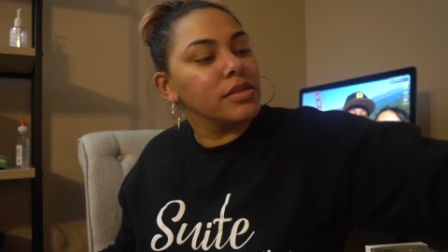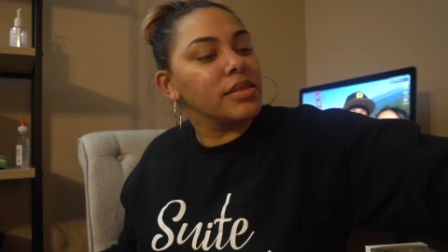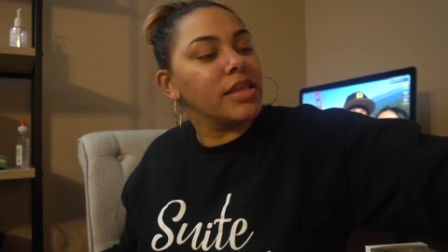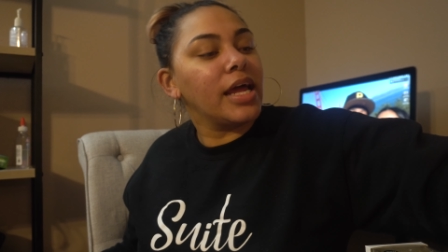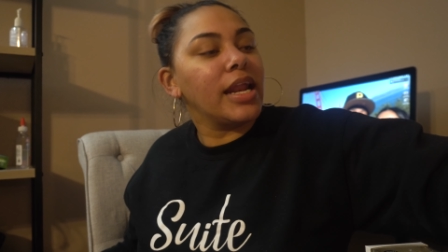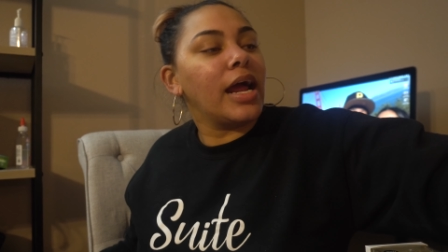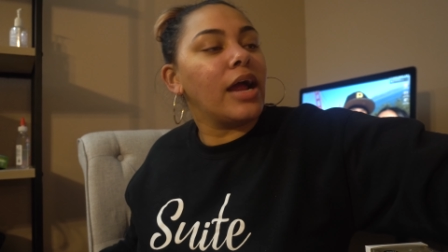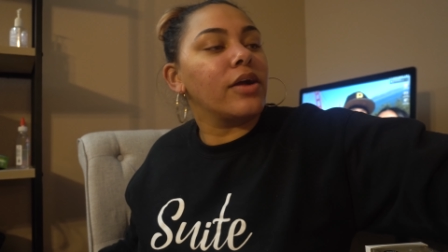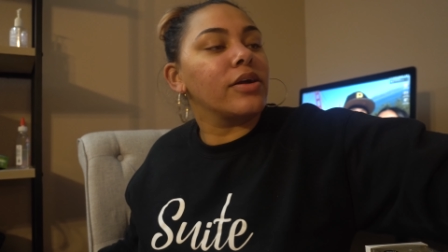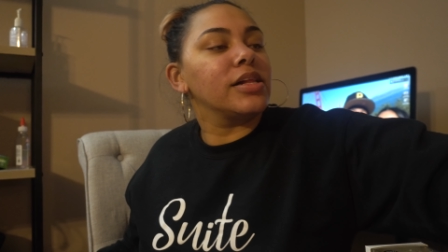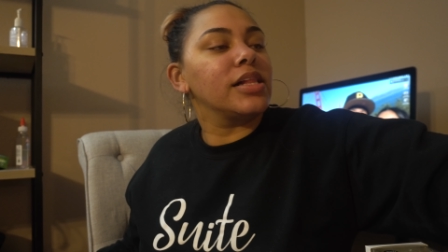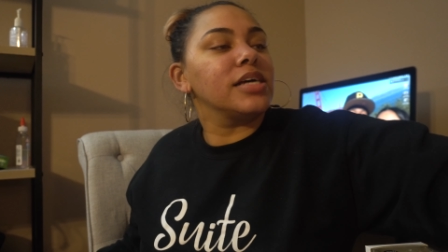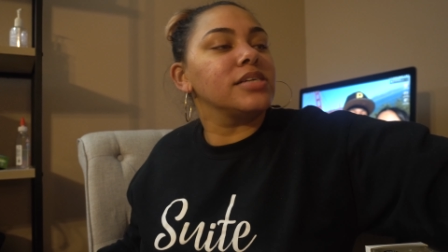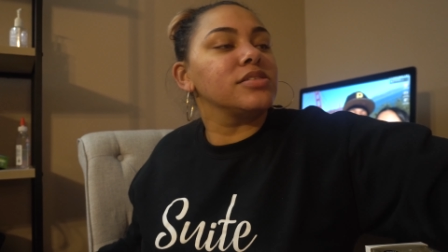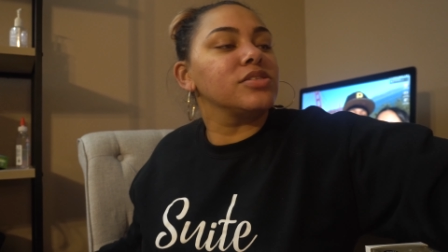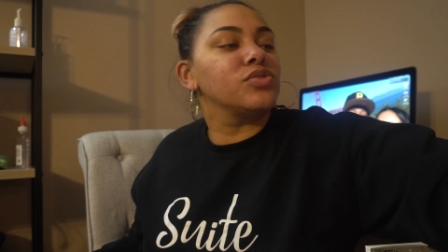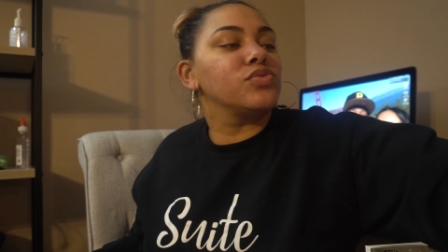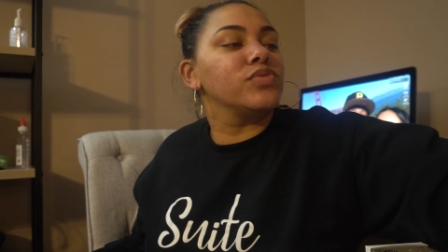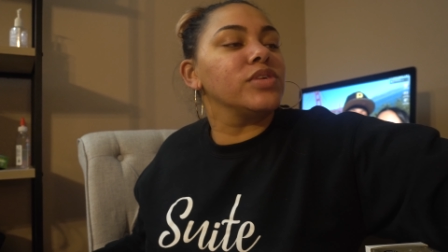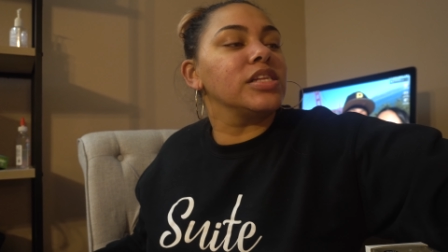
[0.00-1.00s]
that hourglass
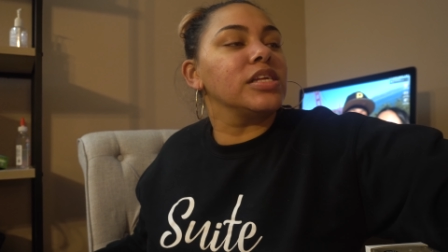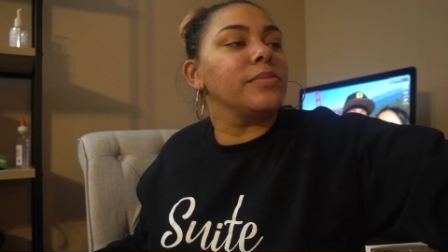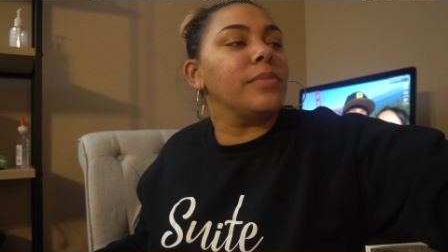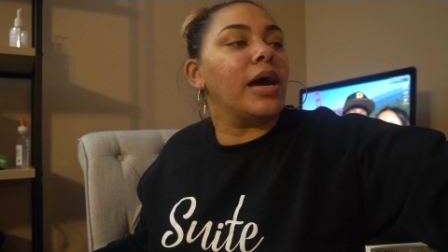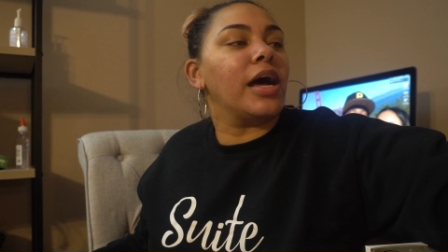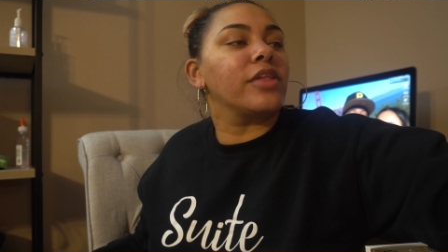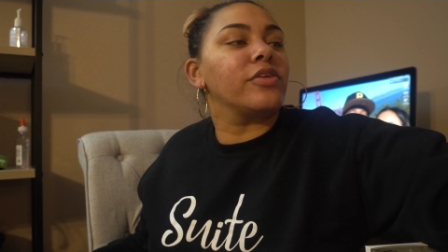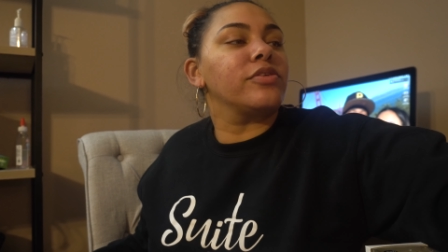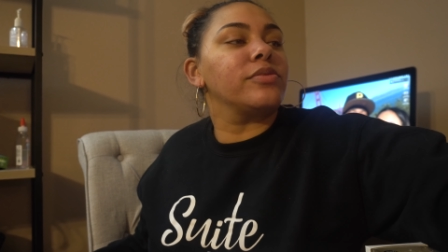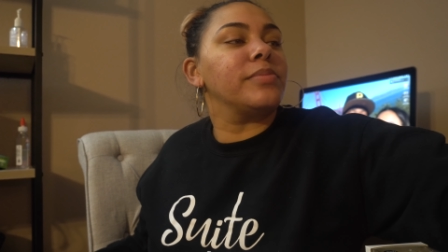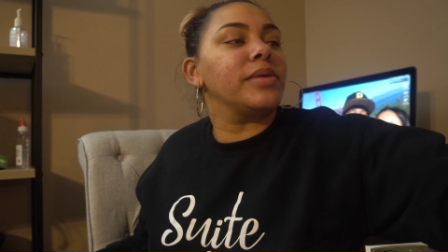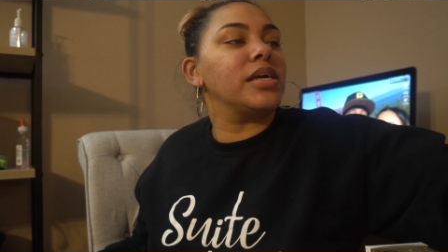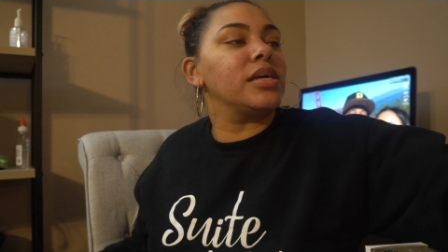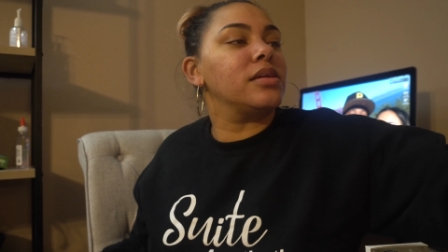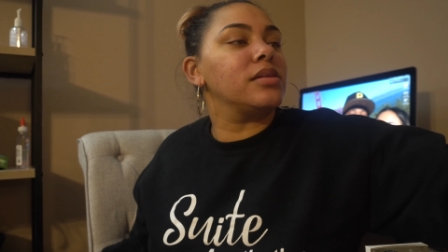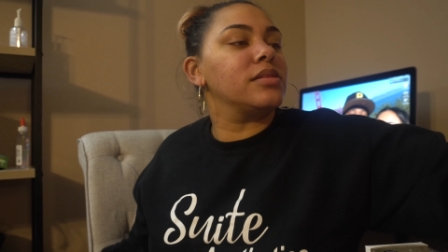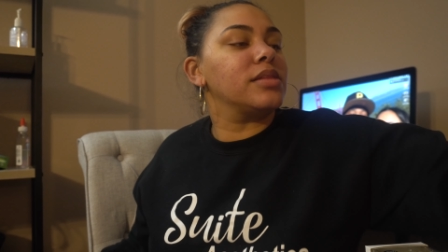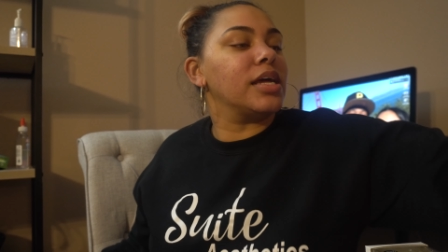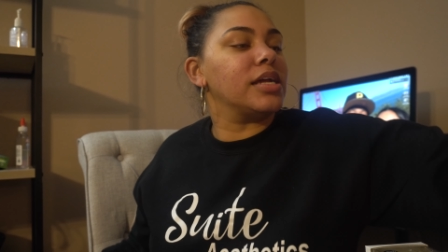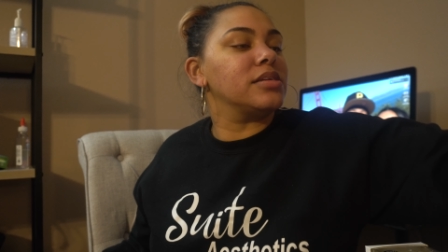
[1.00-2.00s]
is really bothering
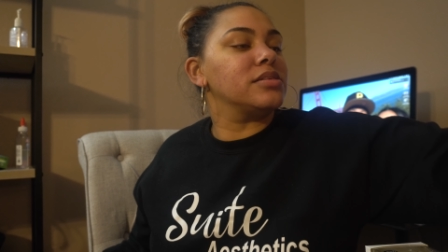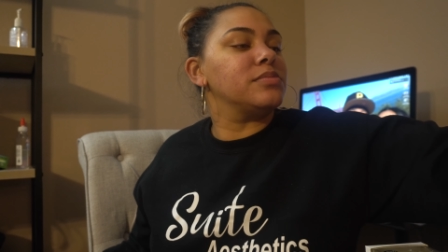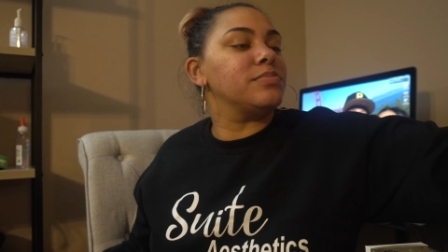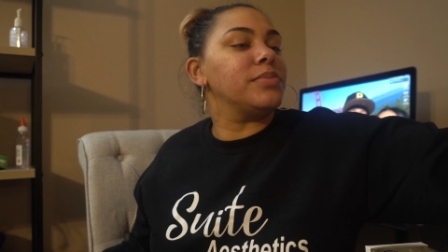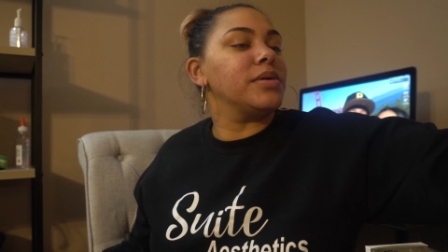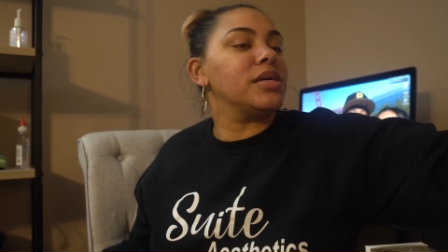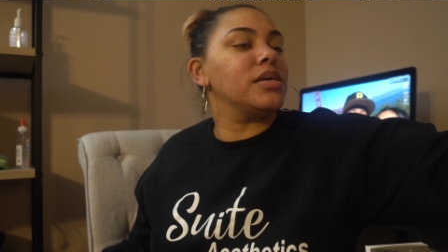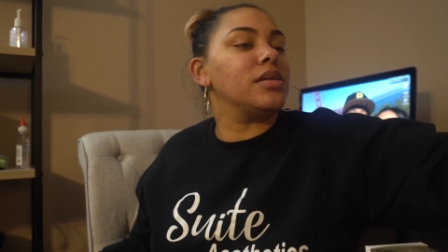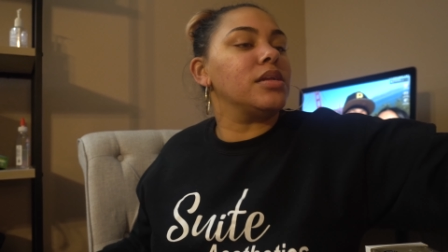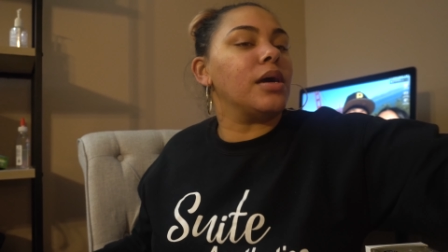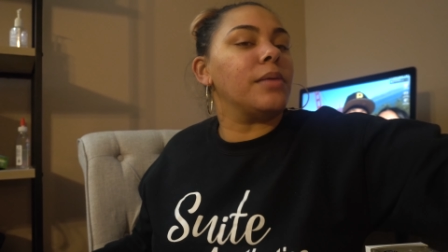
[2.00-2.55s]
me. That it's bent.